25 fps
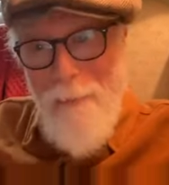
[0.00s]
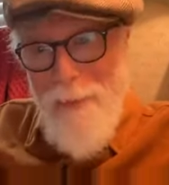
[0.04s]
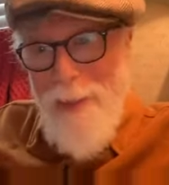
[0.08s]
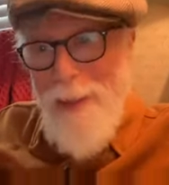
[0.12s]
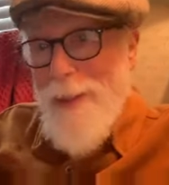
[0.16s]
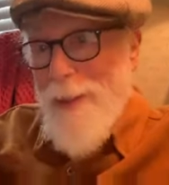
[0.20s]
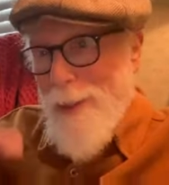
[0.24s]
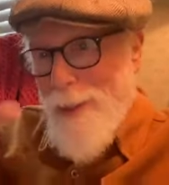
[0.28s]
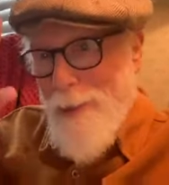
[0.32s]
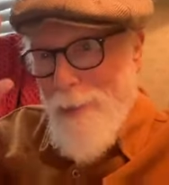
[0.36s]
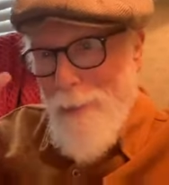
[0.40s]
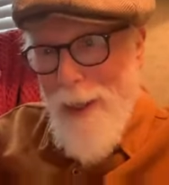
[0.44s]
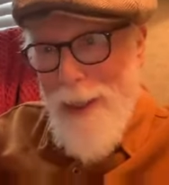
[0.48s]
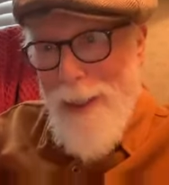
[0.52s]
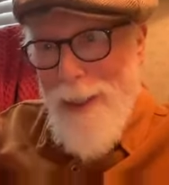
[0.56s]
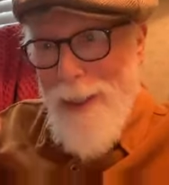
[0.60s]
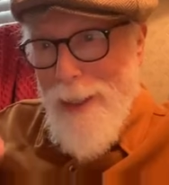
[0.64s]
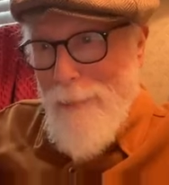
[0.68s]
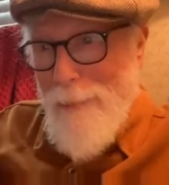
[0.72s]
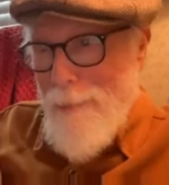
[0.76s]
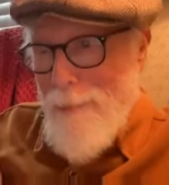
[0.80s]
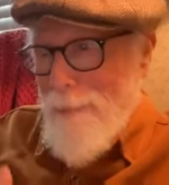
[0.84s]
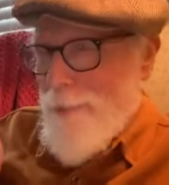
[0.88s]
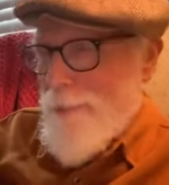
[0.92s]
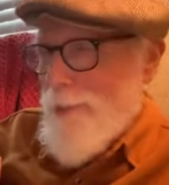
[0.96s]
you wake up,
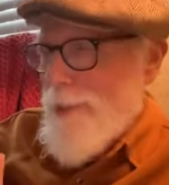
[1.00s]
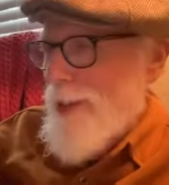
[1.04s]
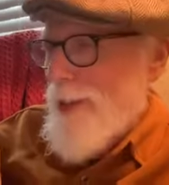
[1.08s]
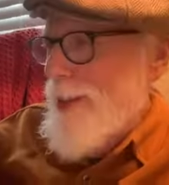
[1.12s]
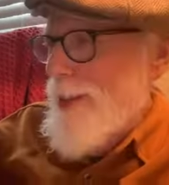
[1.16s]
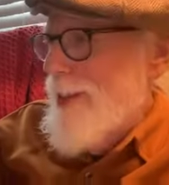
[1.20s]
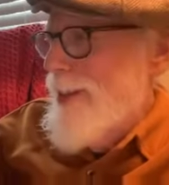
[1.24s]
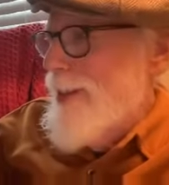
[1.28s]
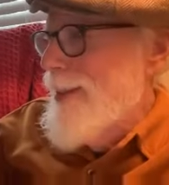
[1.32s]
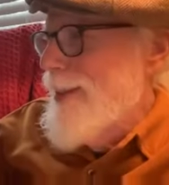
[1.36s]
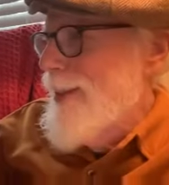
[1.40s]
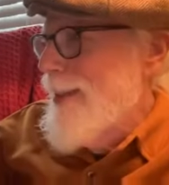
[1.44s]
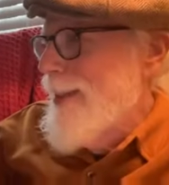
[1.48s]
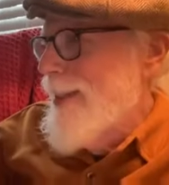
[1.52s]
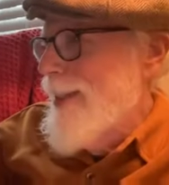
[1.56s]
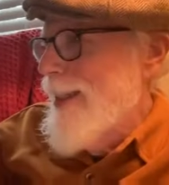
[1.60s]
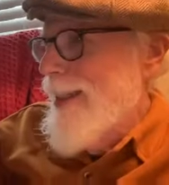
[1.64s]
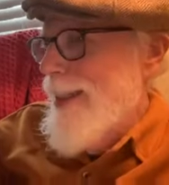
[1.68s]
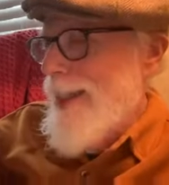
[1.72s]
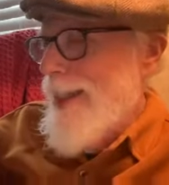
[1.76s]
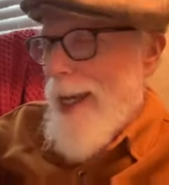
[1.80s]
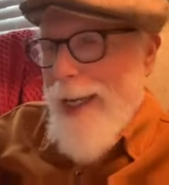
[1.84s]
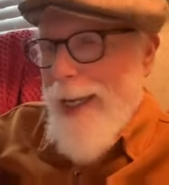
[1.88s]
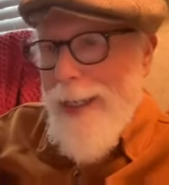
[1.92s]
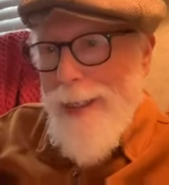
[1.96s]

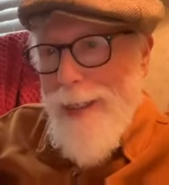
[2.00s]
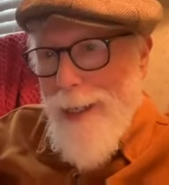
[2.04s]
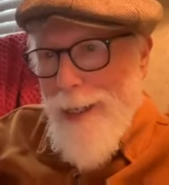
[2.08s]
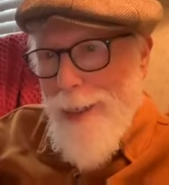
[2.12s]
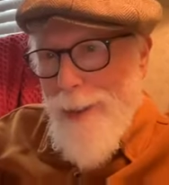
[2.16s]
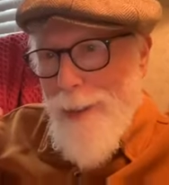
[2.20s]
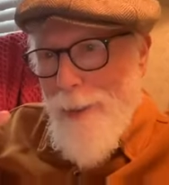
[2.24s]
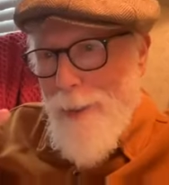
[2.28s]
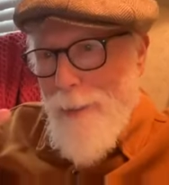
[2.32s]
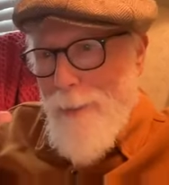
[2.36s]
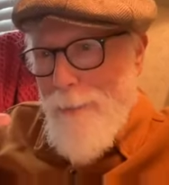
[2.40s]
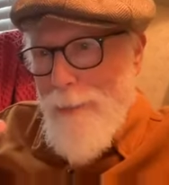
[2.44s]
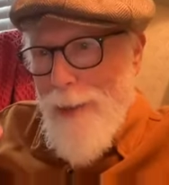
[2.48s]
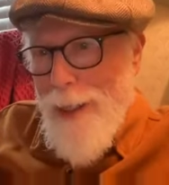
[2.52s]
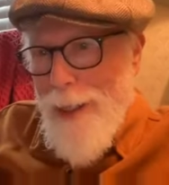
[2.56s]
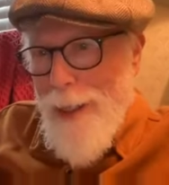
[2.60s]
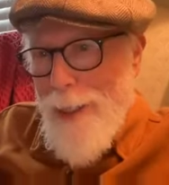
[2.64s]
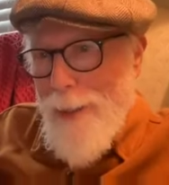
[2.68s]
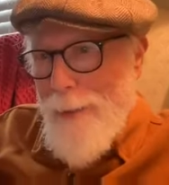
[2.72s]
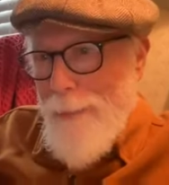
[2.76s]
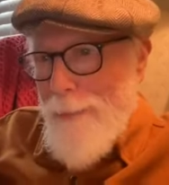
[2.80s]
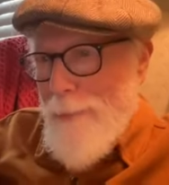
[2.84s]
I got you, babe.